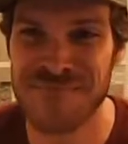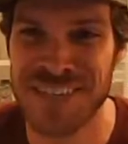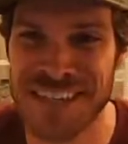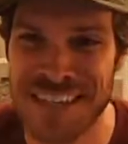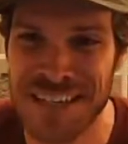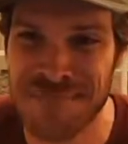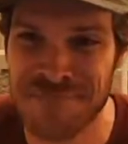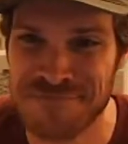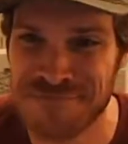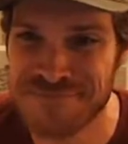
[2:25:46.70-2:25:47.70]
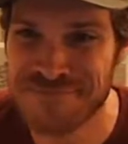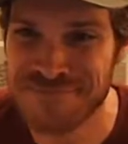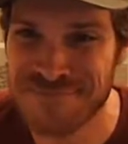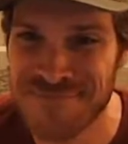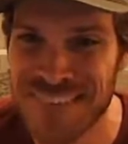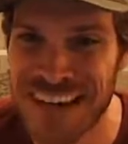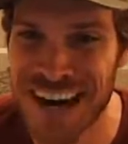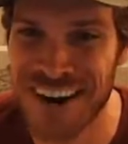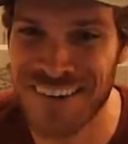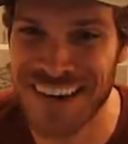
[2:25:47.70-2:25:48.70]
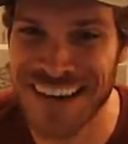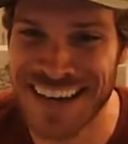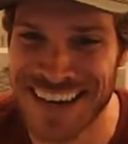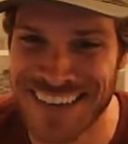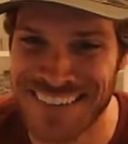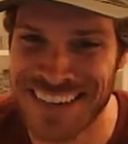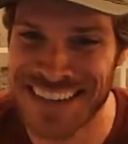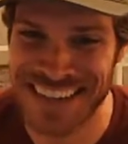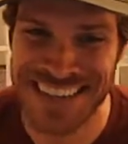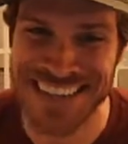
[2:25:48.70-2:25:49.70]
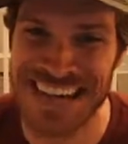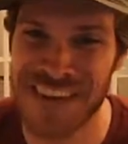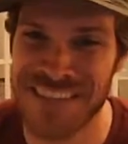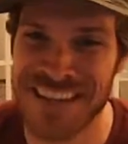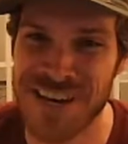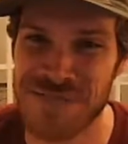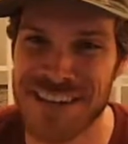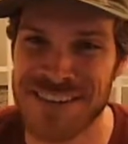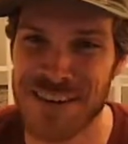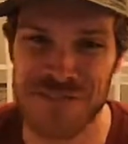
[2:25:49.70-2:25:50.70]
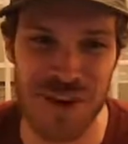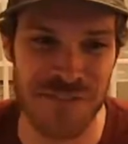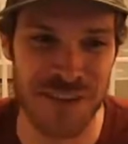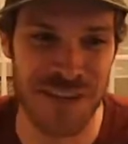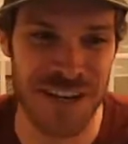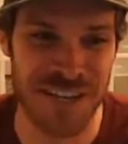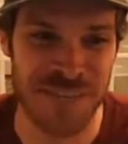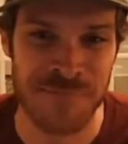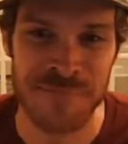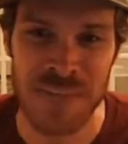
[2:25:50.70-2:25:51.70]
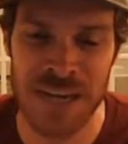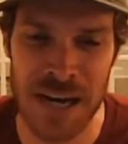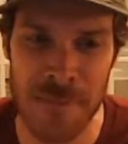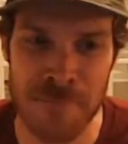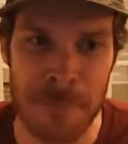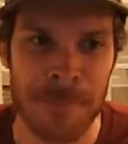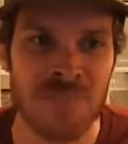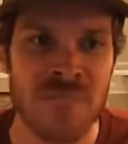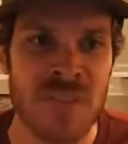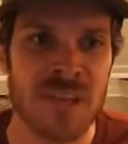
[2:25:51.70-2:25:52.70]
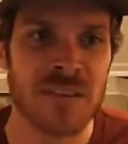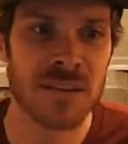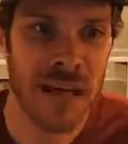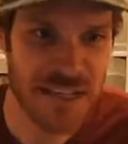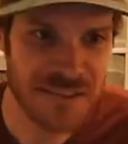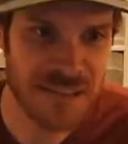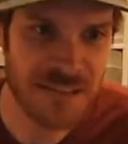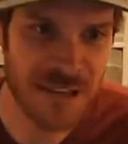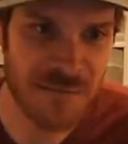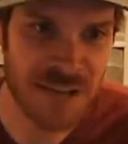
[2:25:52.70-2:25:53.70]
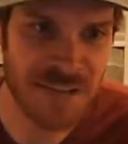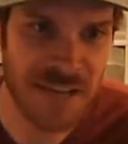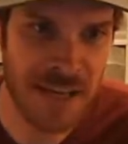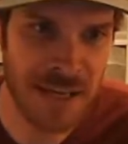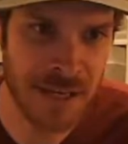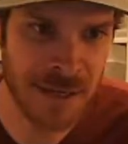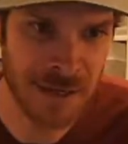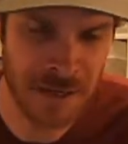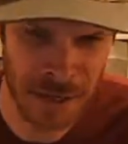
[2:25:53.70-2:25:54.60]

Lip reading: All right. I'm going to cut myself off, you guys. The last things I'm going to say here,